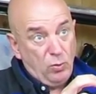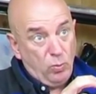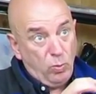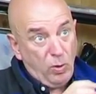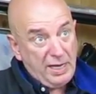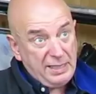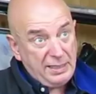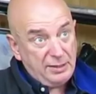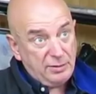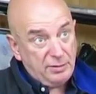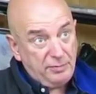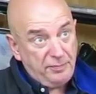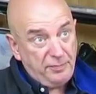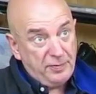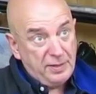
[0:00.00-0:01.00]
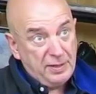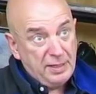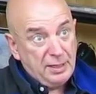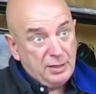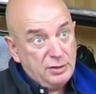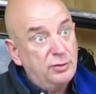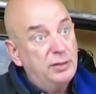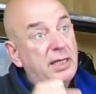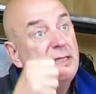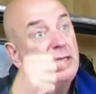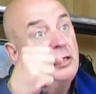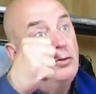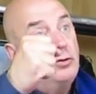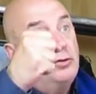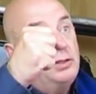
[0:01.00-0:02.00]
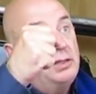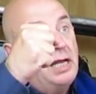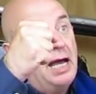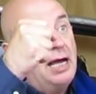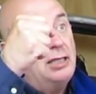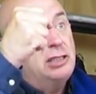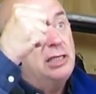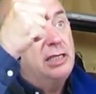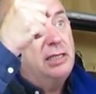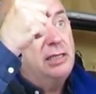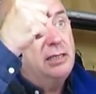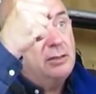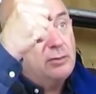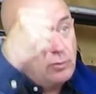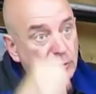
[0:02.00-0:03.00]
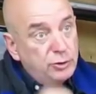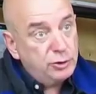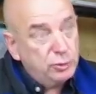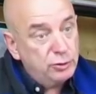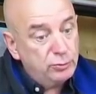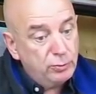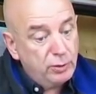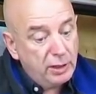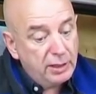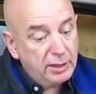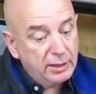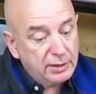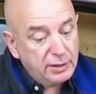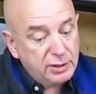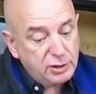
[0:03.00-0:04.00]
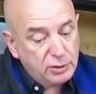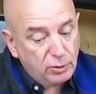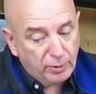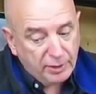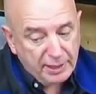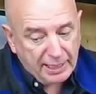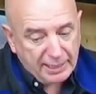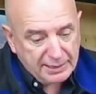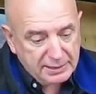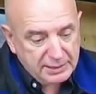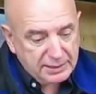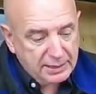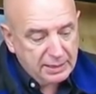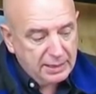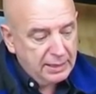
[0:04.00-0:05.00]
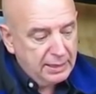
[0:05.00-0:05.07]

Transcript: wide enough so that they don't actually go through the snow and ice.